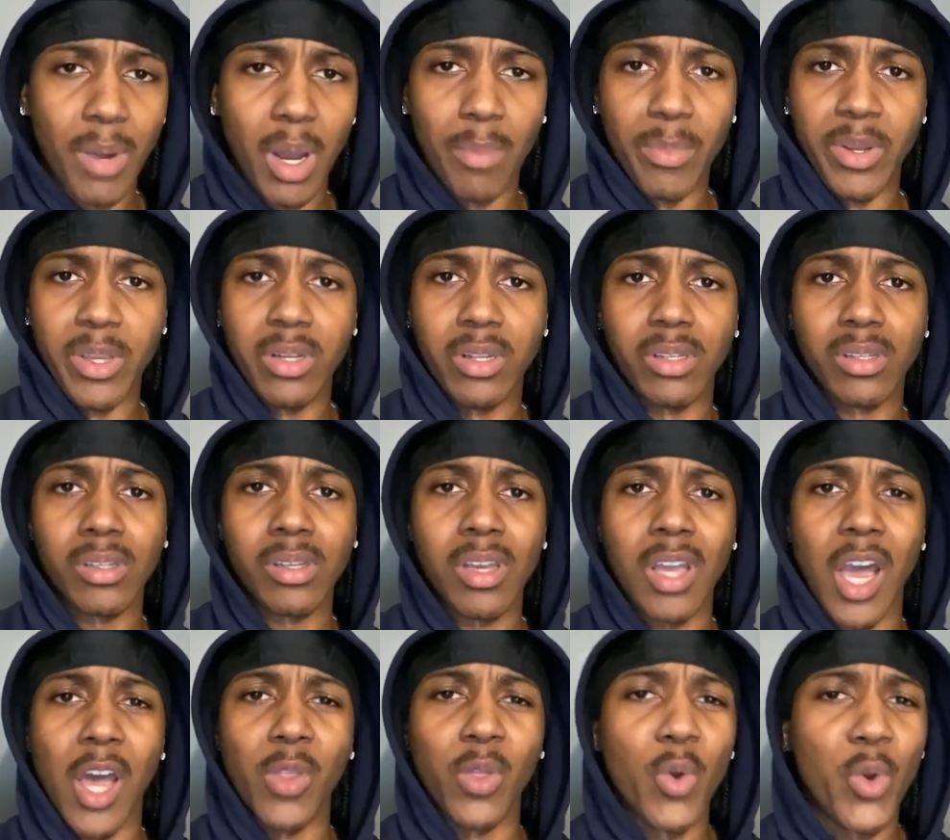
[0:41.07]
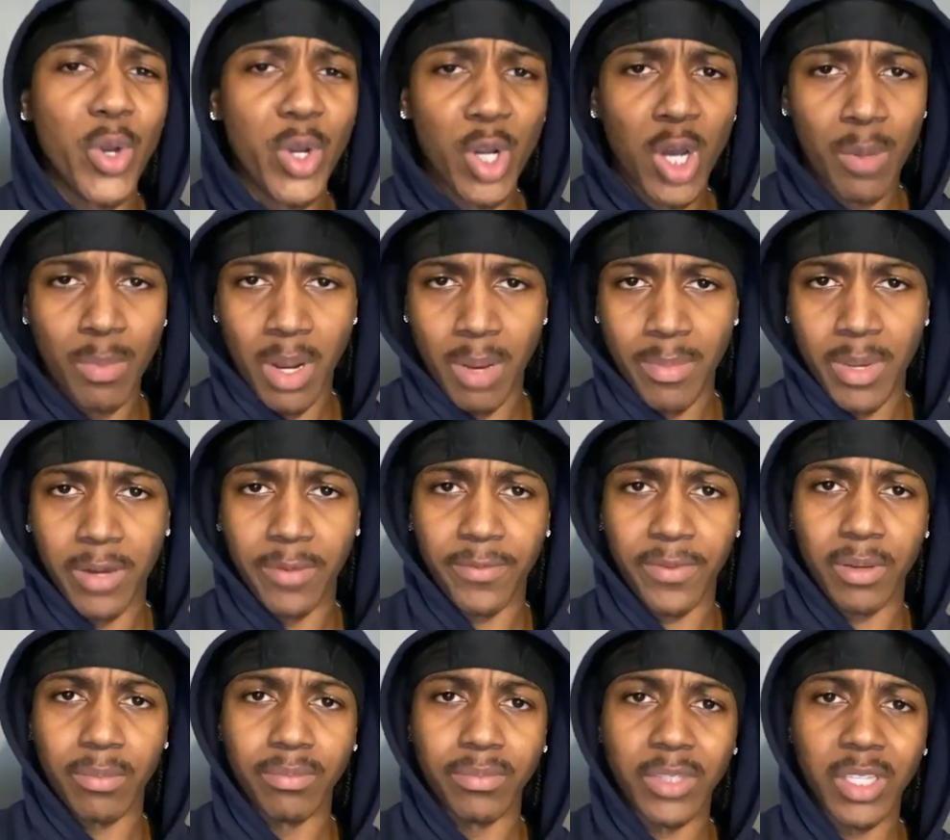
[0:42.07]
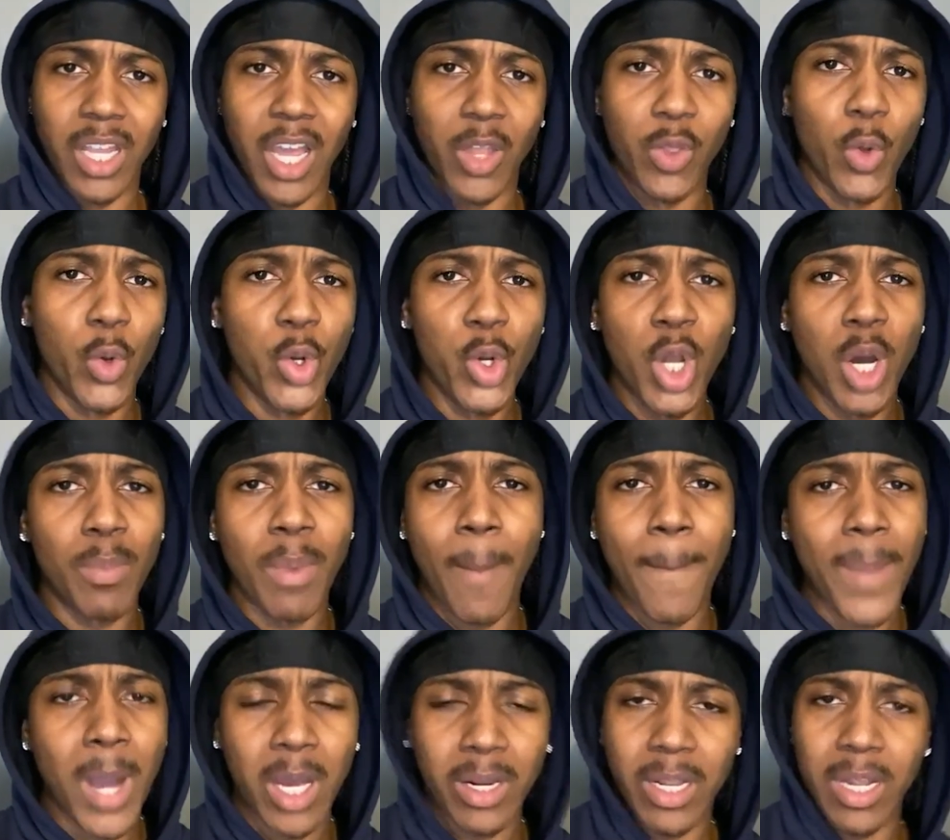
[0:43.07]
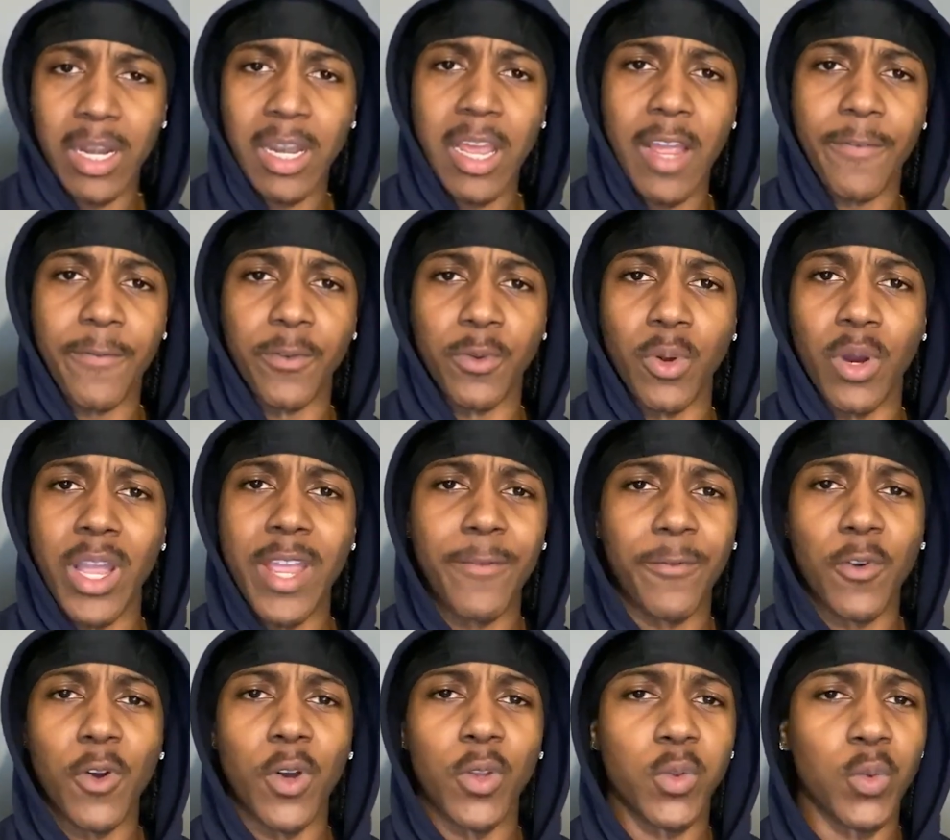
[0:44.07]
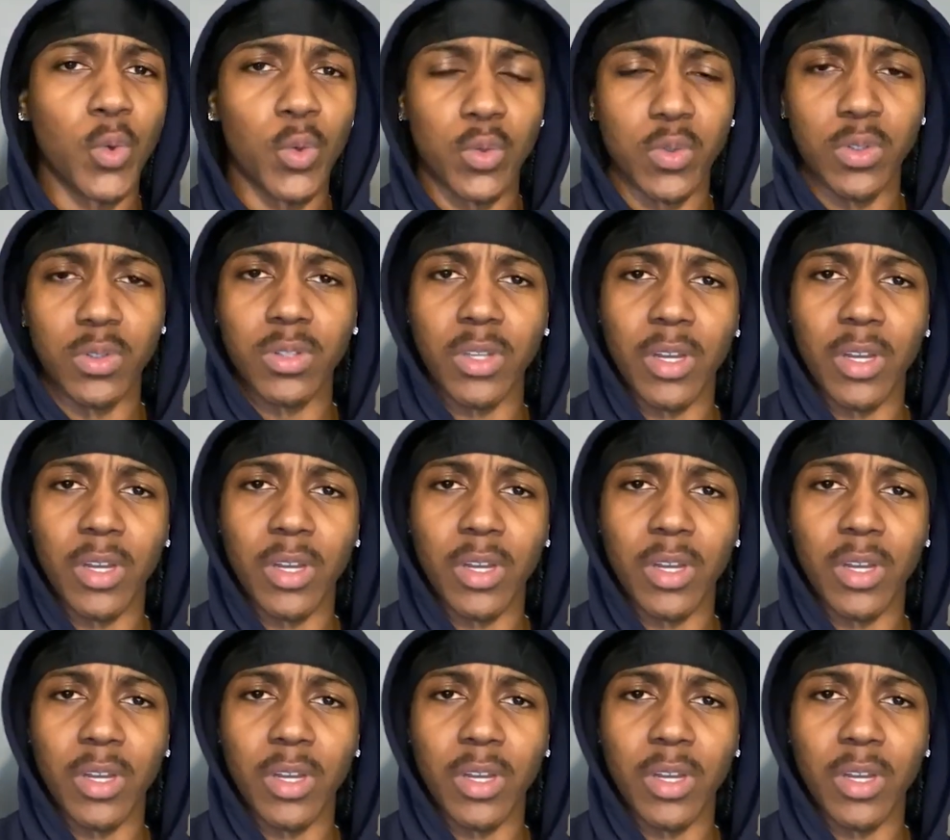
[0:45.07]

about me, innit? I know you know about man, fam. I know you know I'm about that life, you know. I ain't got to talk too